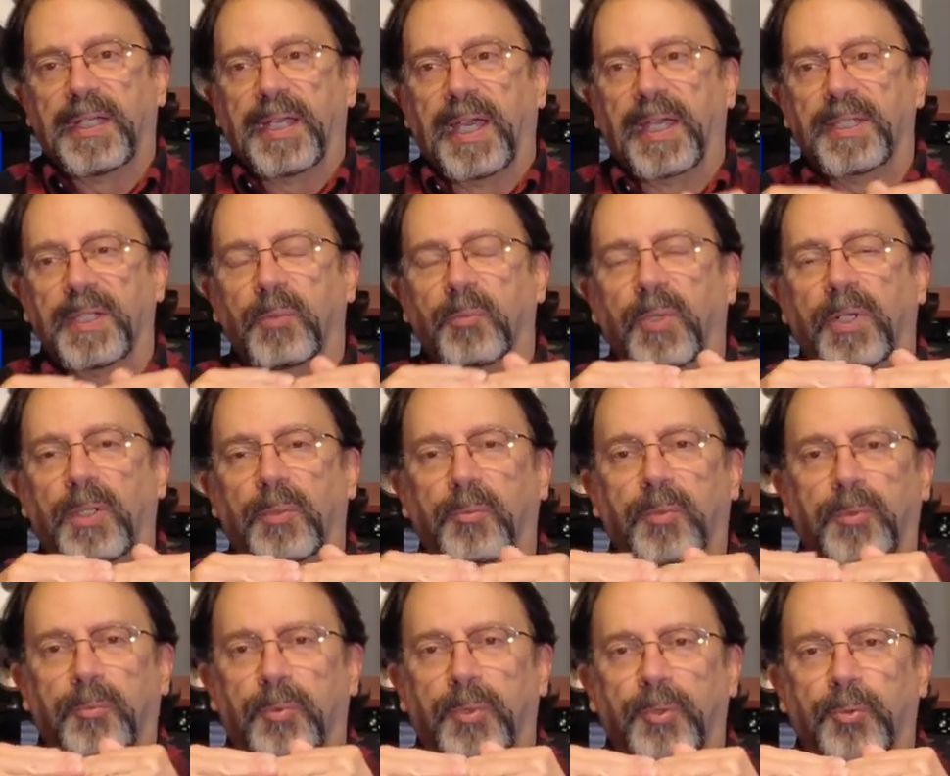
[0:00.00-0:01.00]
and then when it
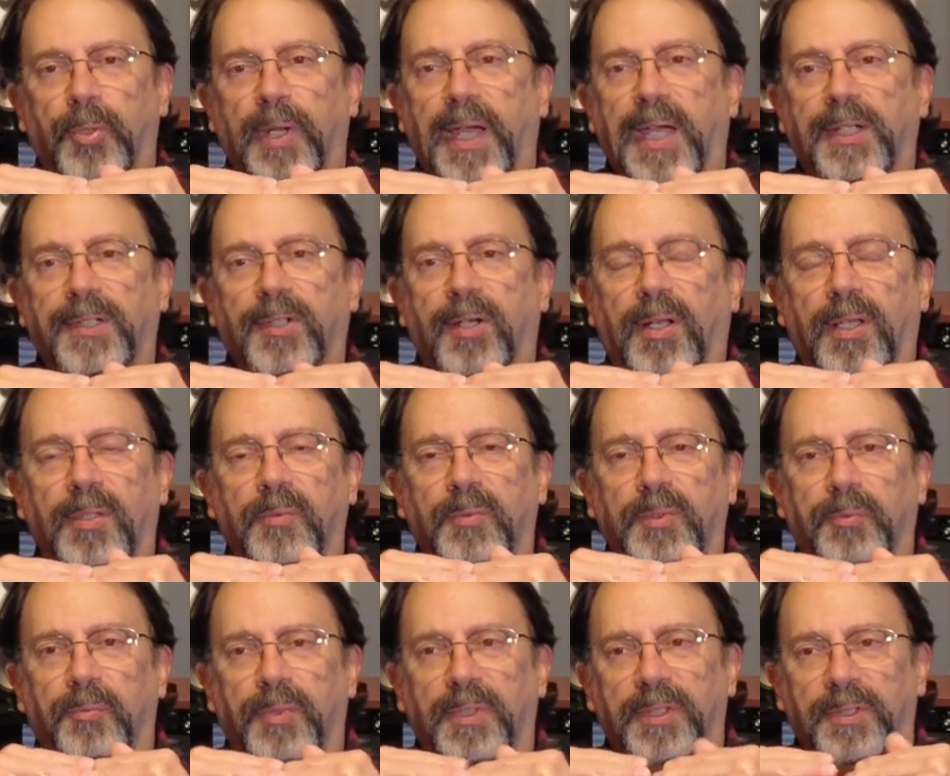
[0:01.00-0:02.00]
would retract, all it
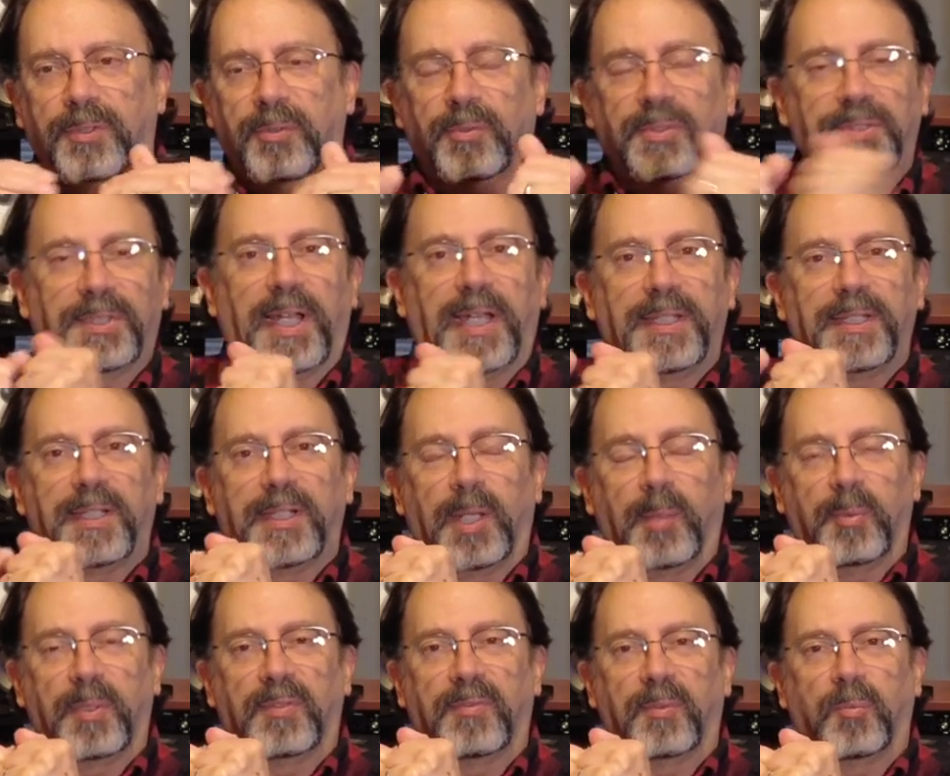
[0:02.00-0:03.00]
would really do is tighten it
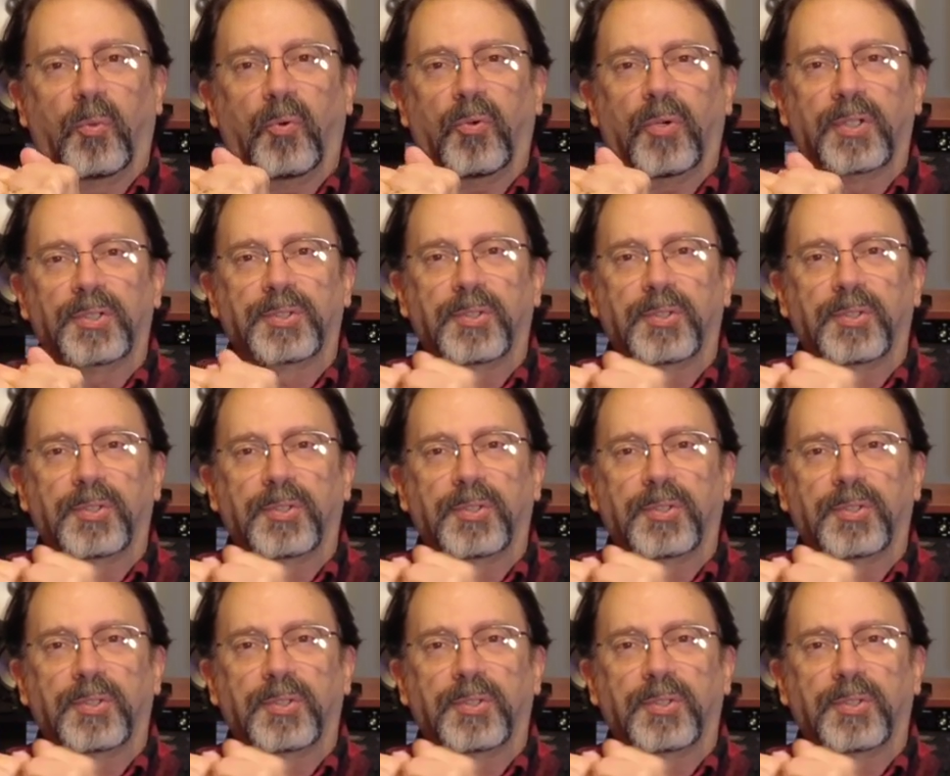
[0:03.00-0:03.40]
up even more.